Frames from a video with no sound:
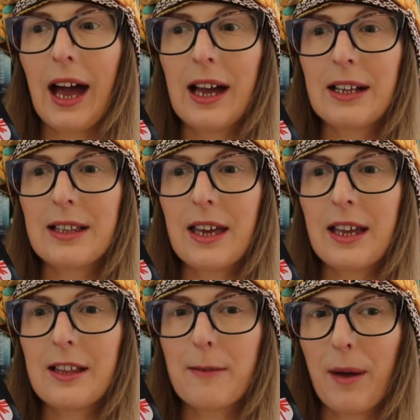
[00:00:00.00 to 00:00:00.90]
and
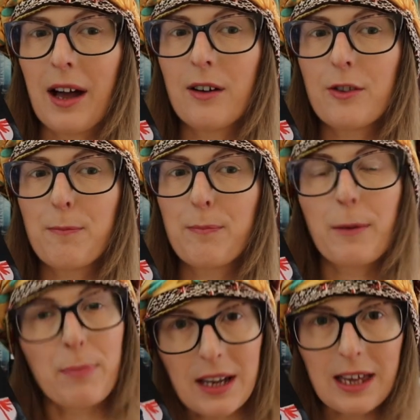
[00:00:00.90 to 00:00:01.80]
it is about
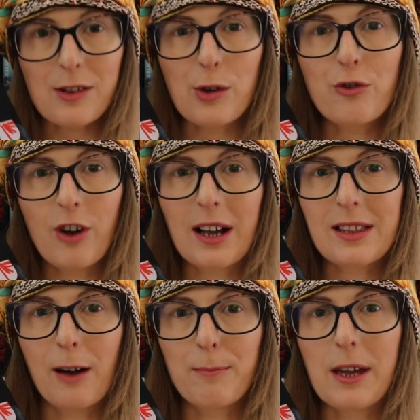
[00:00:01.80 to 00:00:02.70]
the police who track
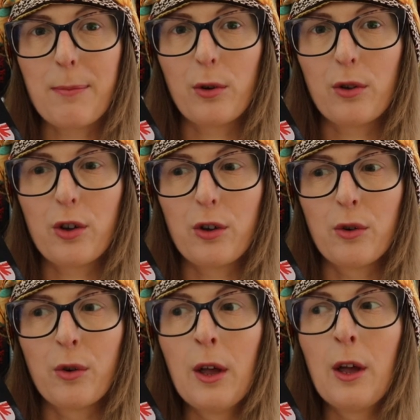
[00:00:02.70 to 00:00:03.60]
down people
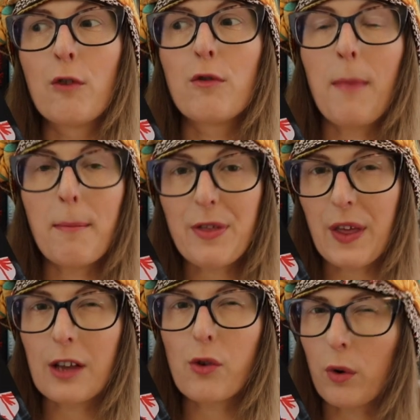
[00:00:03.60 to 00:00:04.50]
who remember
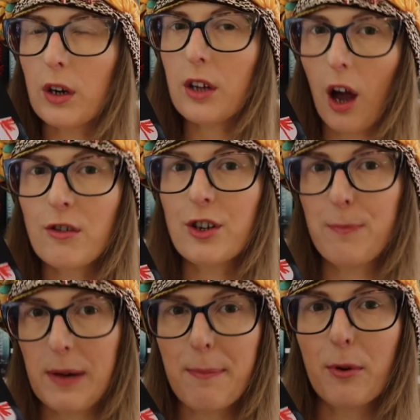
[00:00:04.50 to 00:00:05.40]
things or
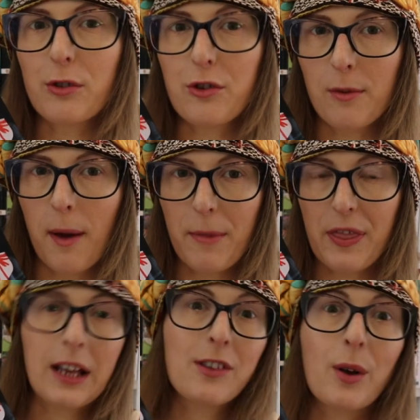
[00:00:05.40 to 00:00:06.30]
encourage people to remember
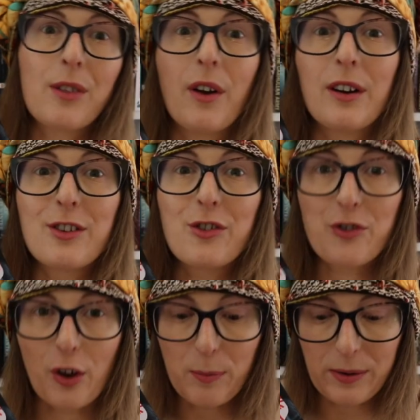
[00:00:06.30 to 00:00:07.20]
things. So it's very
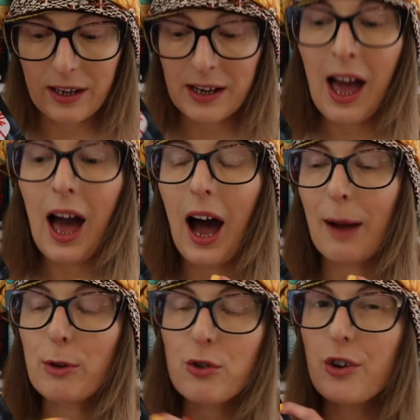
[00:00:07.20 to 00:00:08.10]
dystopian.
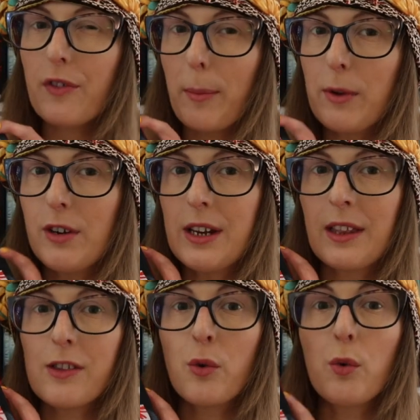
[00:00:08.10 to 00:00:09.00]
I'm not sure if I'll be reading
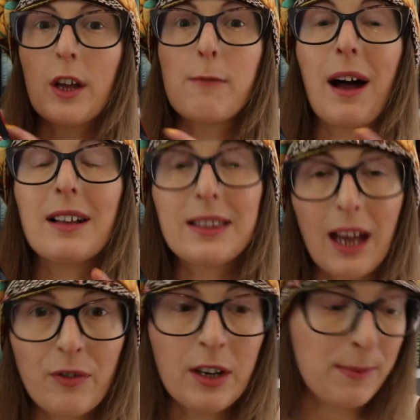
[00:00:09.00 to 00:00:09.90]
this in August, but I'll
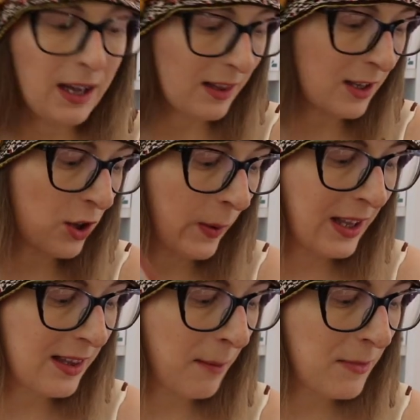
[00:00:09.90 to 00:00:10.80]
definitely be getting to it
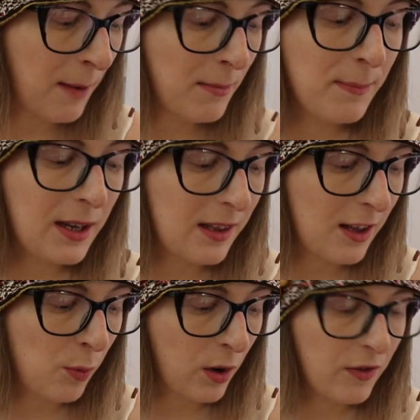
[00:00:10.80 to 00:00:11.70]
in September, because
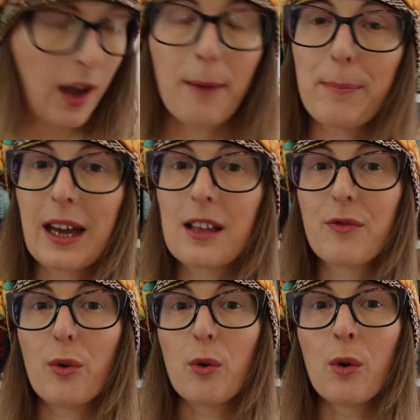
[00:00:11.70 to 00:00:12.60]
it's one of our picks
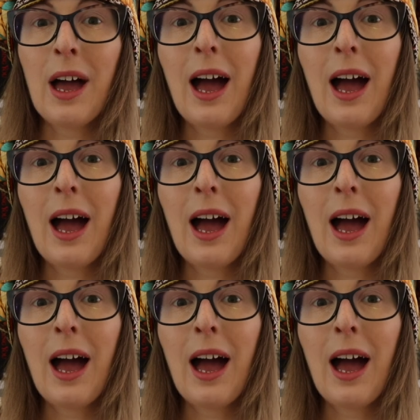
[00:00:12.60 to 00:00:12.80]
for